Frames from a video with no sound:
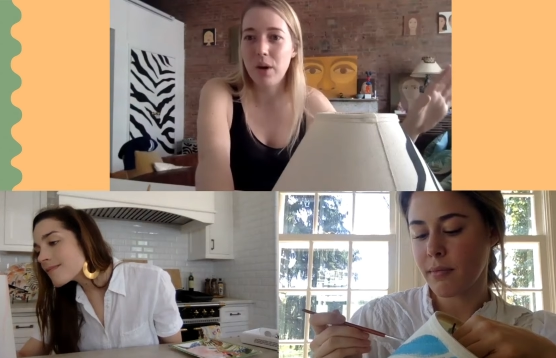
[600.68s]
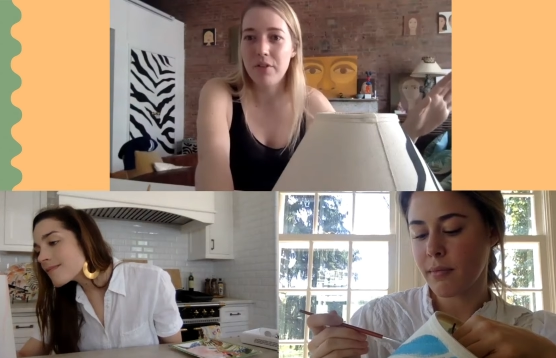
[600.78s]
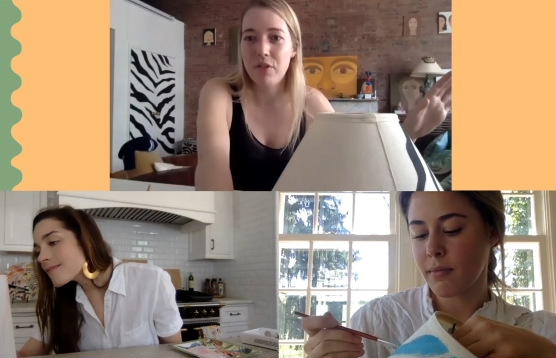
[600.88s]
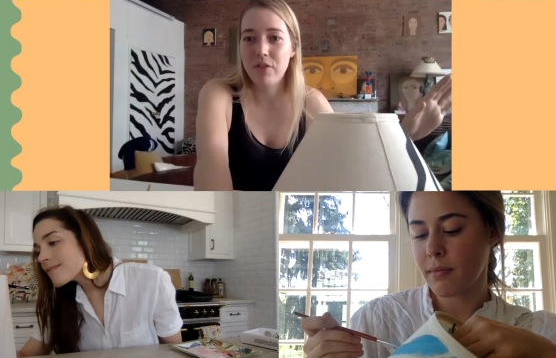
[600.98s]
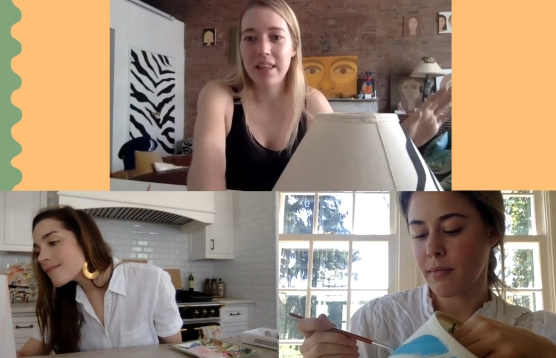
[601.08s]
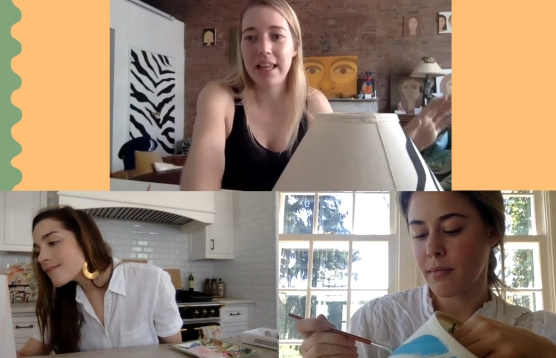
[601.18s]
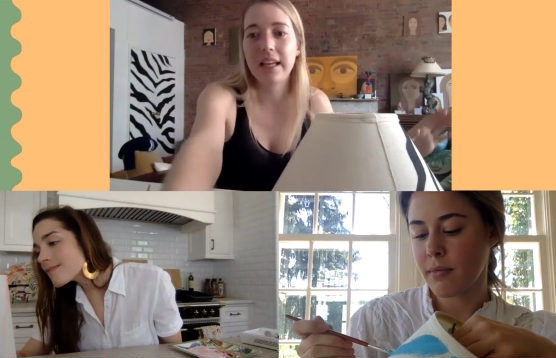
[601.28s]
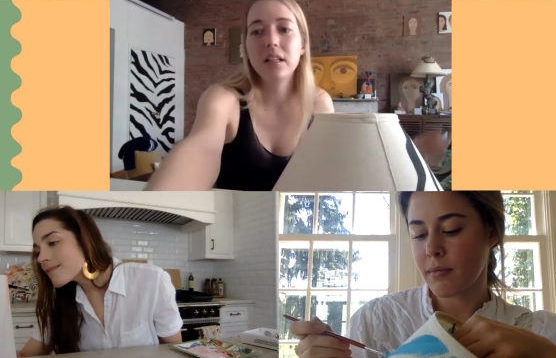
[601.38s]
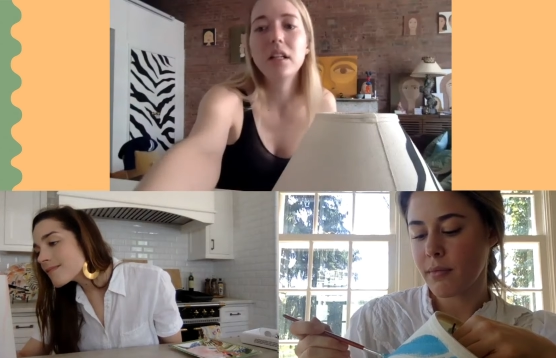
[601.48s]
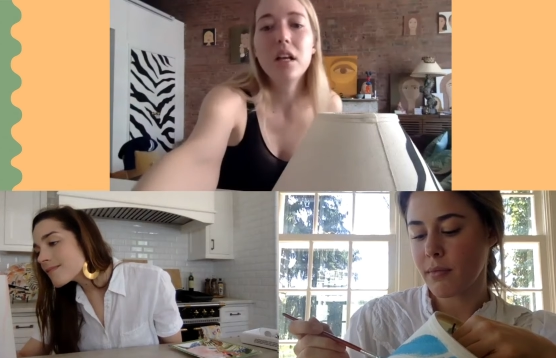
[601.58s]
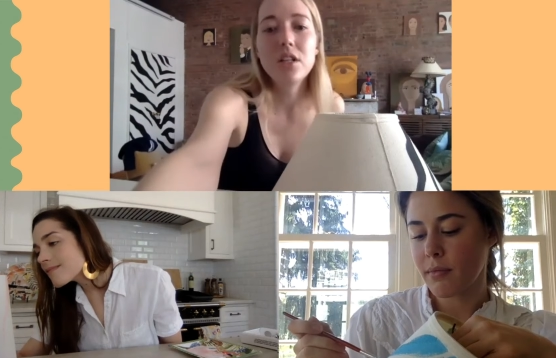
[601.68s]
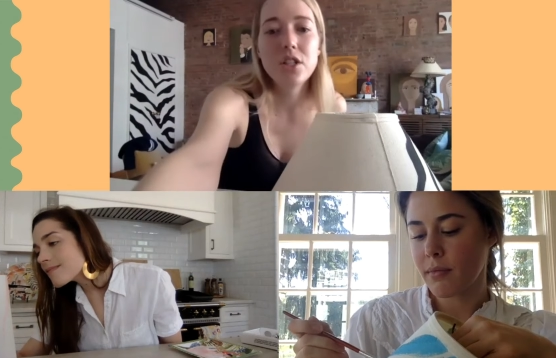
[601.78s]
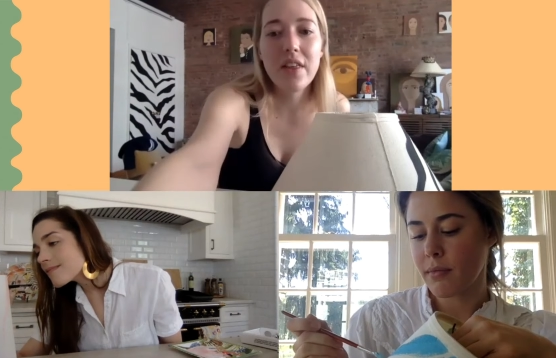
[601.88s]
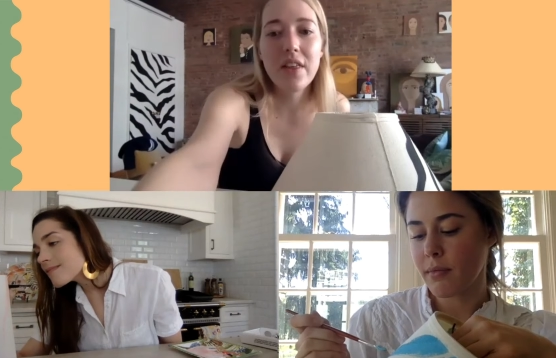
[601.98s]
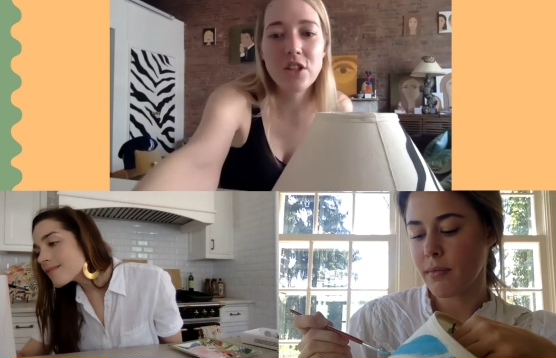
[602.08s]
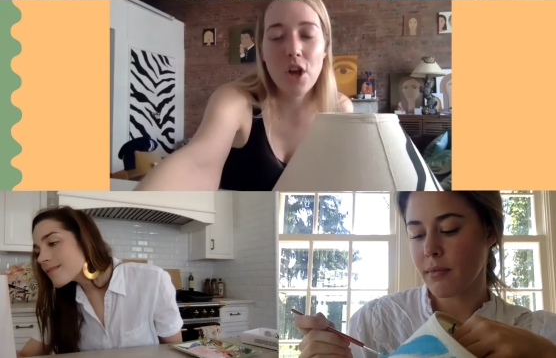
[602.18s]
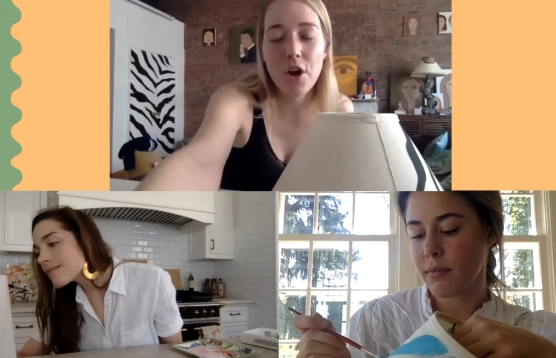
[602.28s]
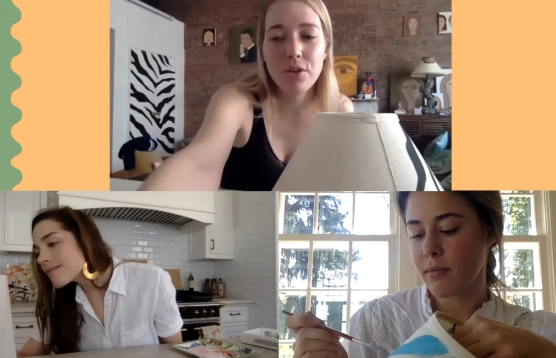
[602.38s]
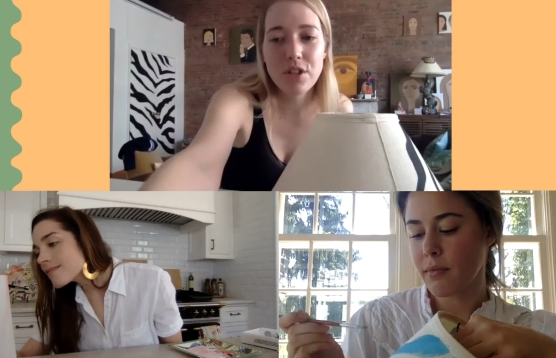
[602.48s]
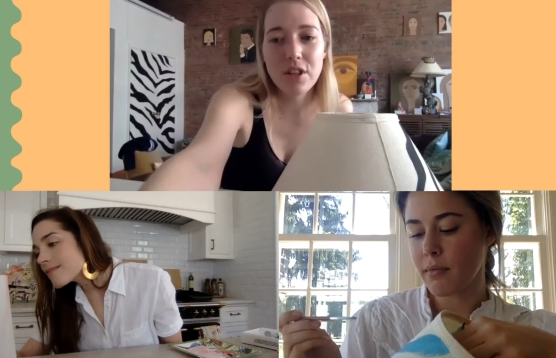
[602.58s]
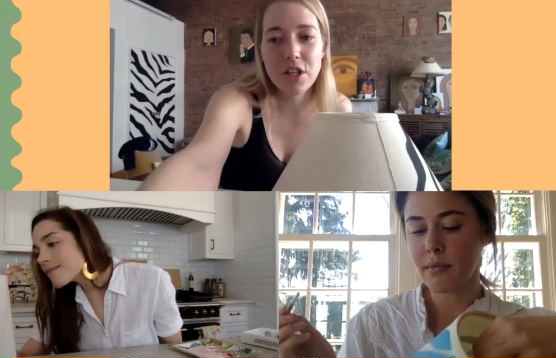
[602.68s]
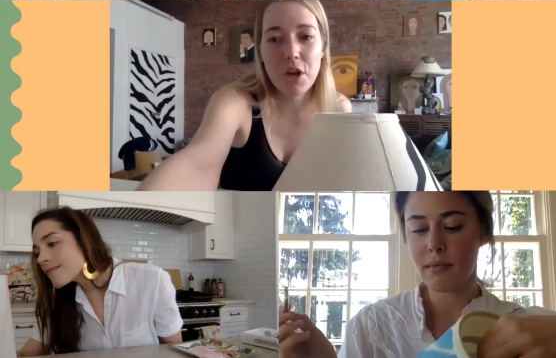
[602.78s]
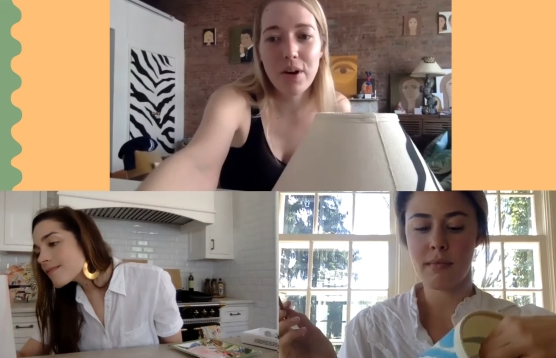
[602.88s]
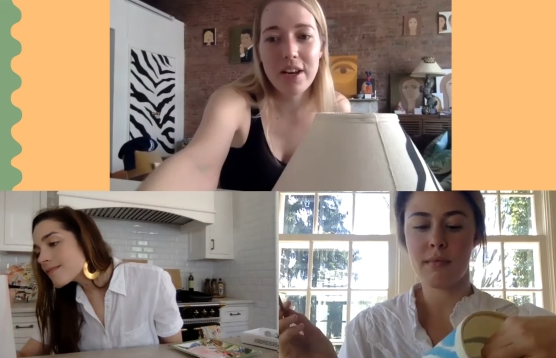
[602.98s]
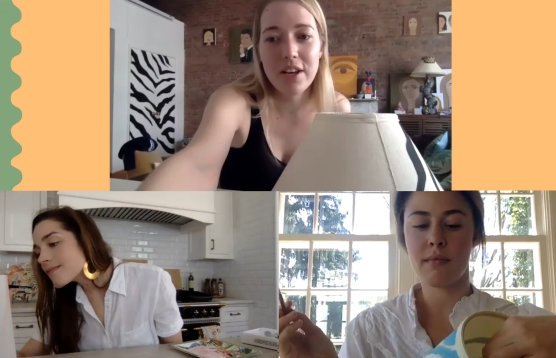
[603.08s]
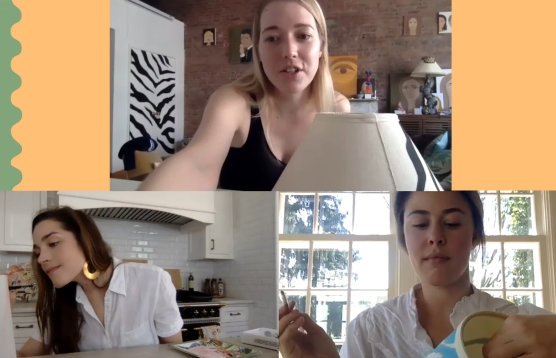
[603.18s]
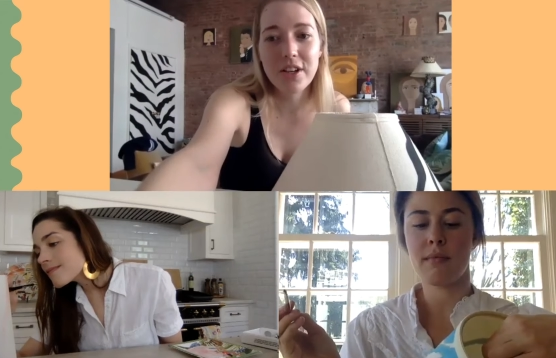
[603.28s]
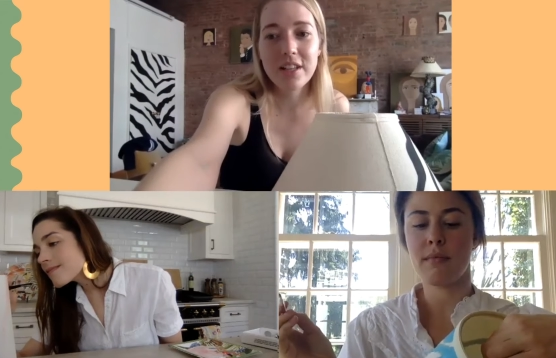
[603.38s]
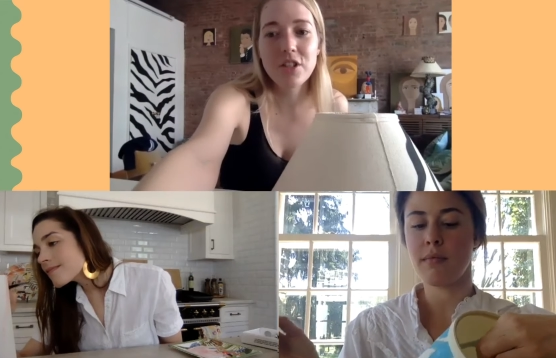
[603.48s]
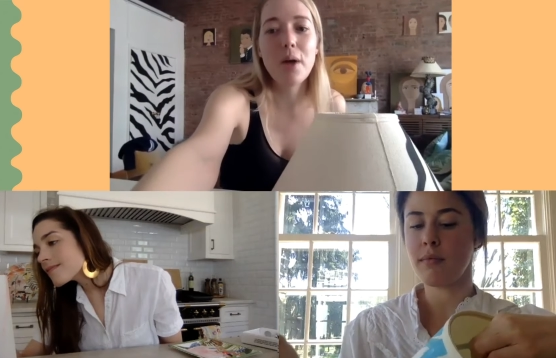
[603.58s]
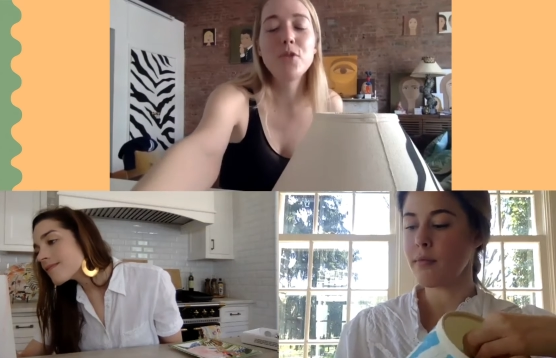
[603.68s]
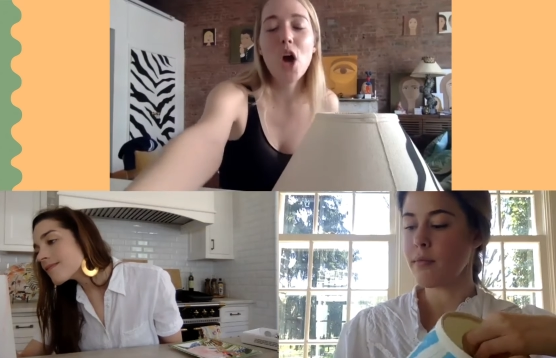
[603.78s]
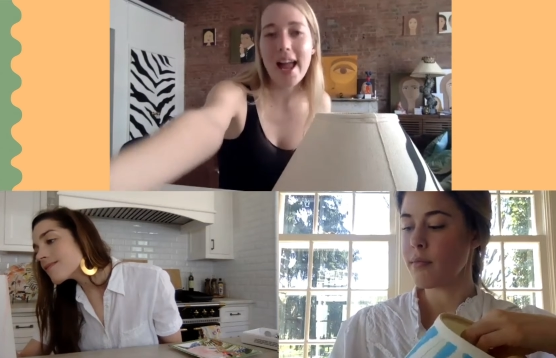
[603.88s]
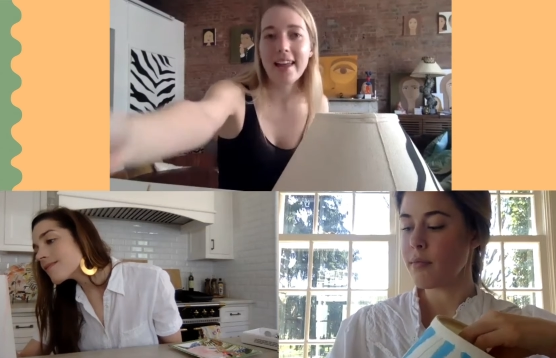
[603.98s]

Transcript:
Speaker 1: over everything. So there's no, so there's no point in doing, so I'm trying